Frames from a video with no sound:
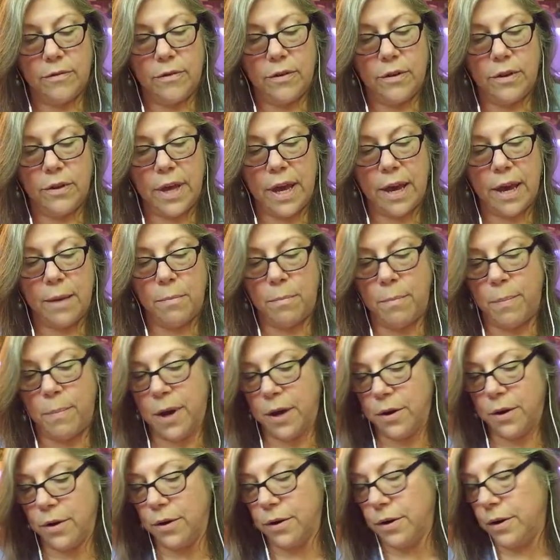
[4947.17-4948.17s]
for that
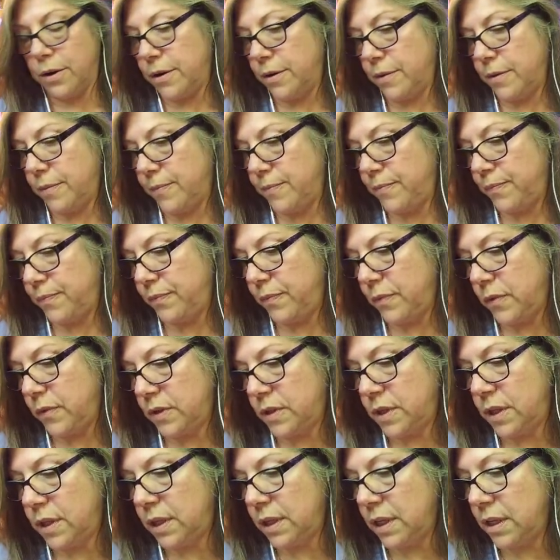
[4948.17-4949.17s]
butter.
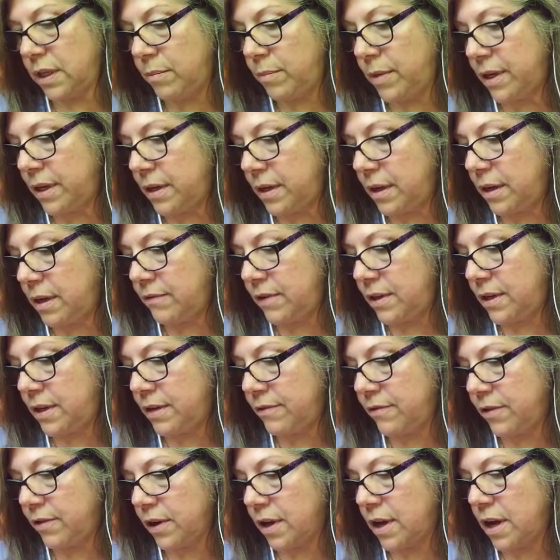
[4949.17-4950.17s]
It's a little bit of a
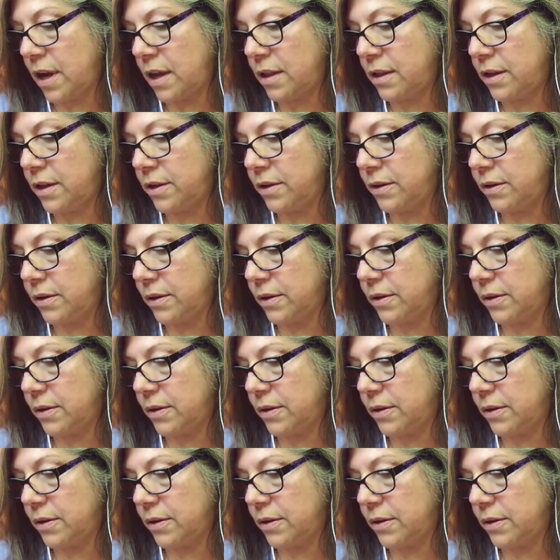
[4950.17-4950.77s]
different color.